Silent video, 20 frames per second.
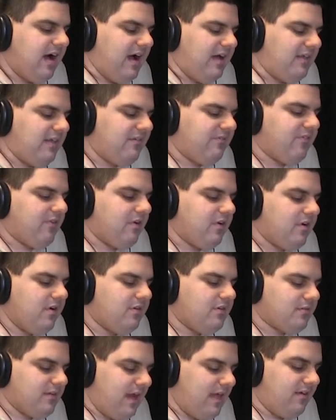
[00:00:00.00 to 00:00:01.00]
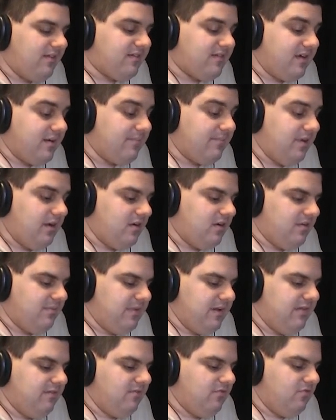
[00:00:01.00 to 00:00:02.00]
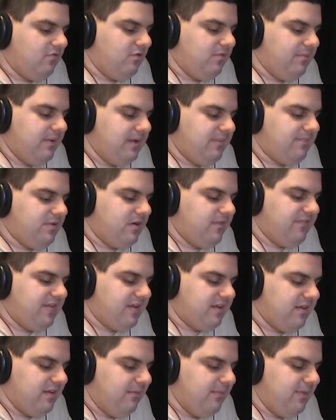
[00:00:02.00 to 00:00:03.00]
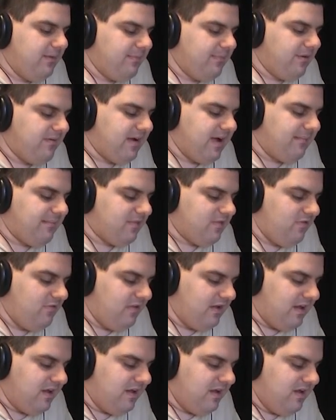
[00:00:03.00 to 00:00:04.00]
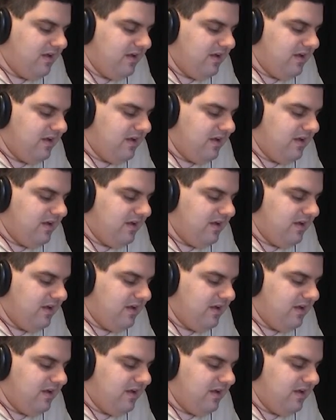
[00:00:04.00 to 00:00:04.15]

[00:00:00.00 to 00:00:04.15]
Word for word: I think for a good scholarship, you know what I mean, would be a perfect, give me a perfect opportunity.